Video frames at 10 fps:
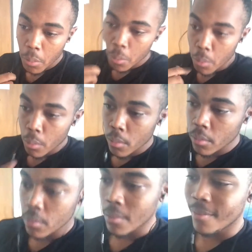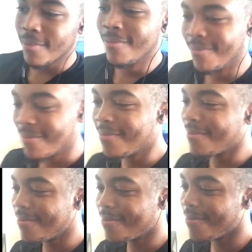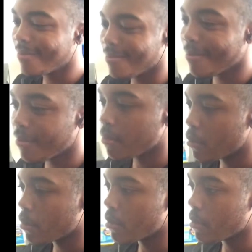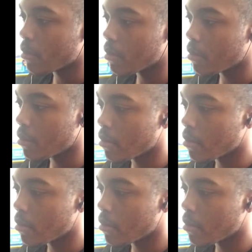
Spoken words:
Fuck with me way back then, but how about now? But how about now?